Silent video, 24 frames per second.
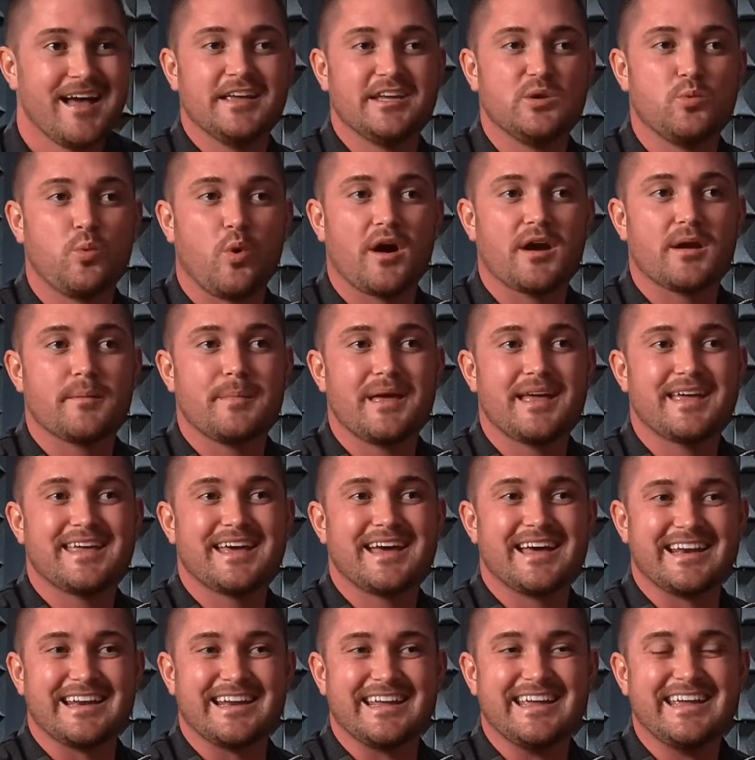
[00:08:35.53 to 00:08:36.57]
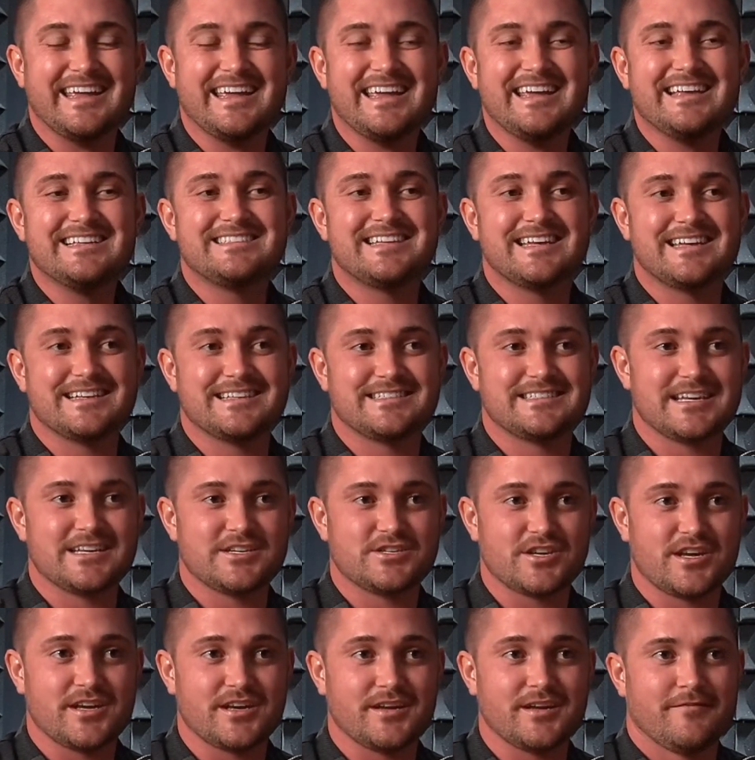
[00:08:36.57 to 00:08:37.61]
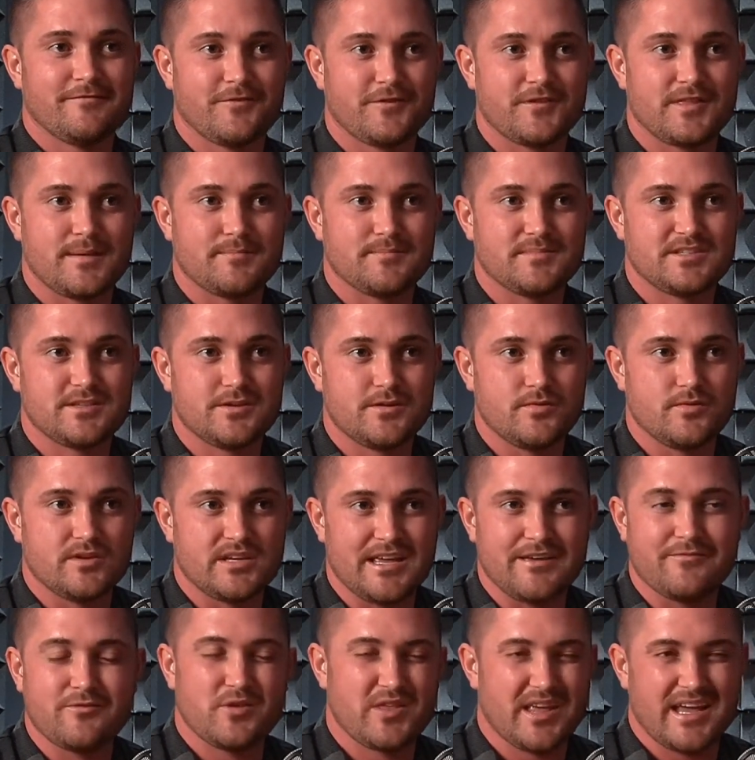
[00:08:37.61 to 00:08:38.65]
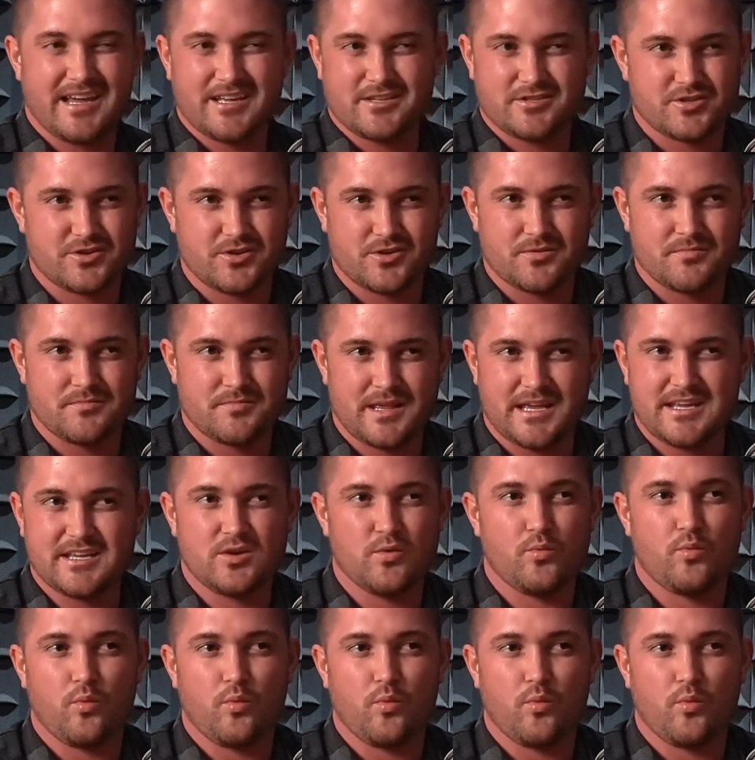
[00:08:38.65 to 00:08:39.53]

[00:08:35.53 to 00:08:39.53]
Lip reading: You want to make it an easy decision for them to give you the answer that you